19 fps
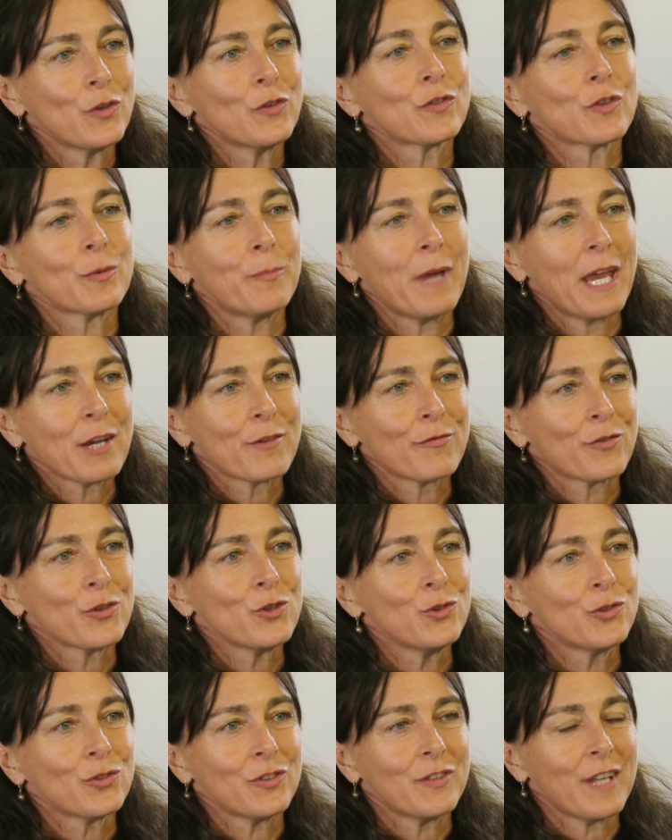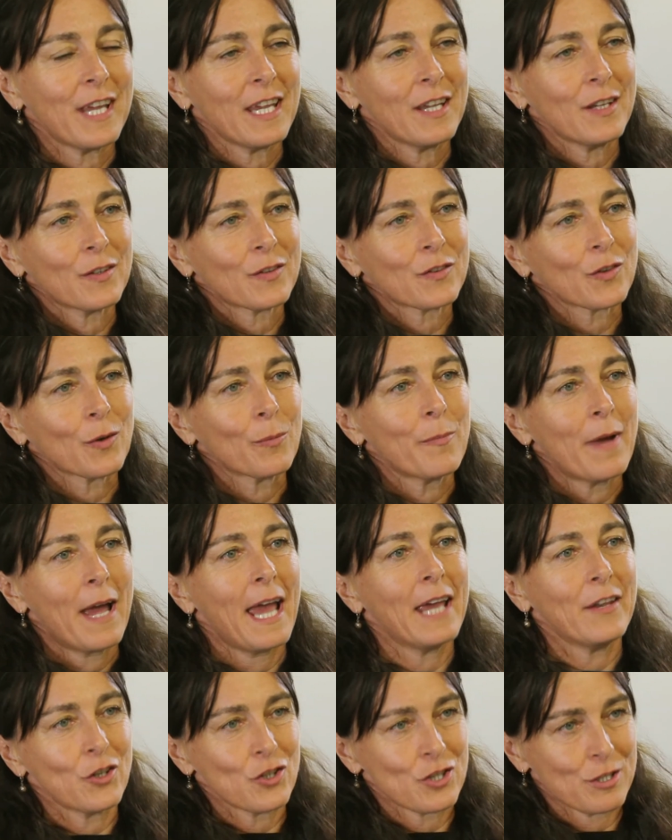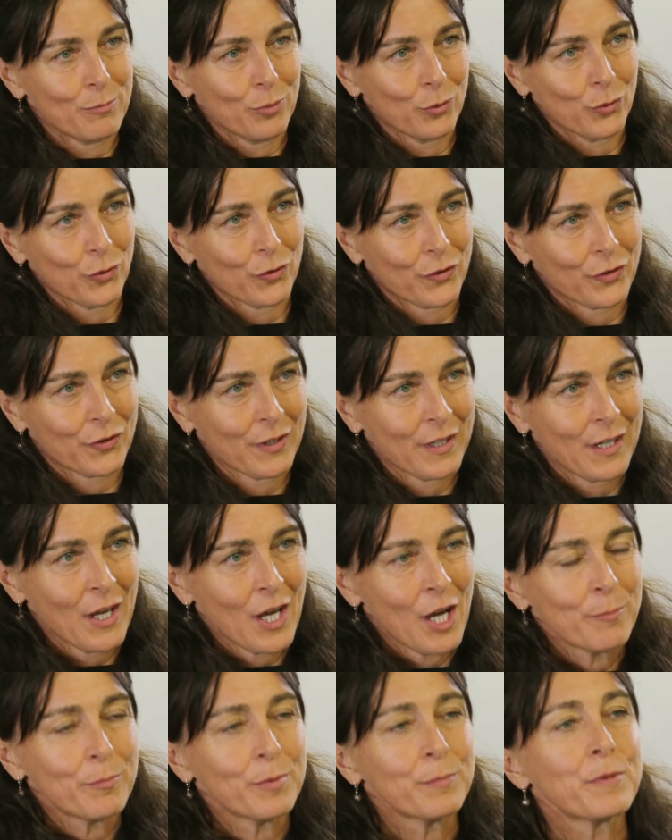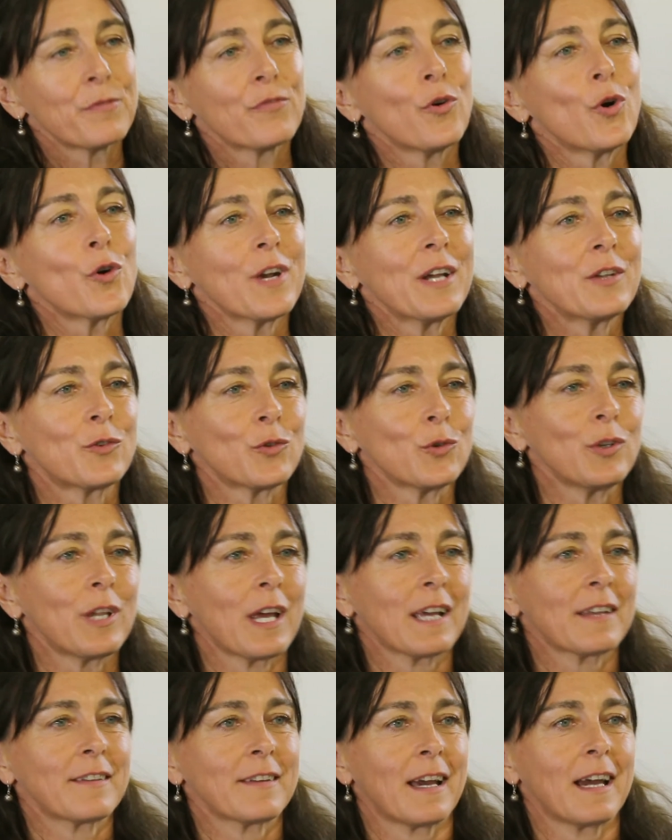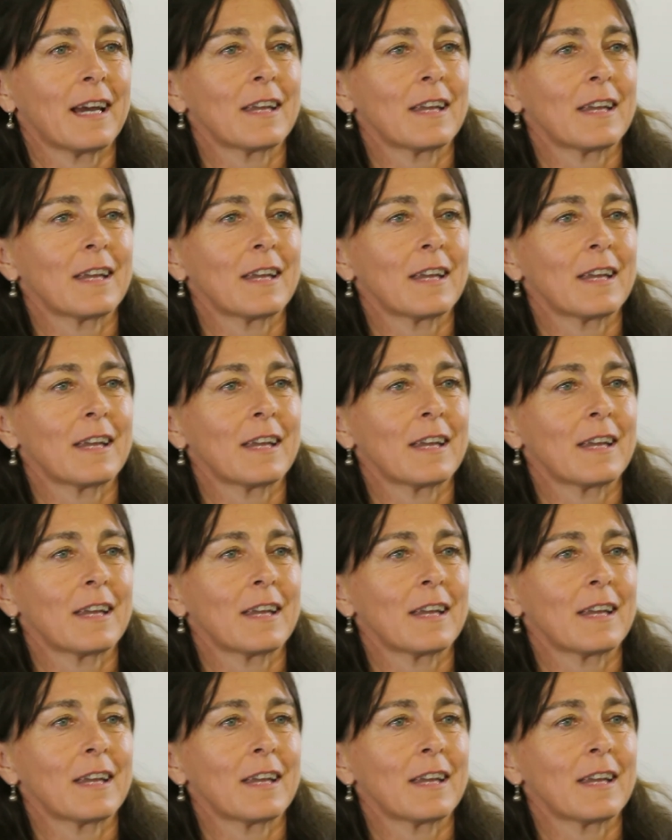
to make for you today some energy balls. But before I do that, I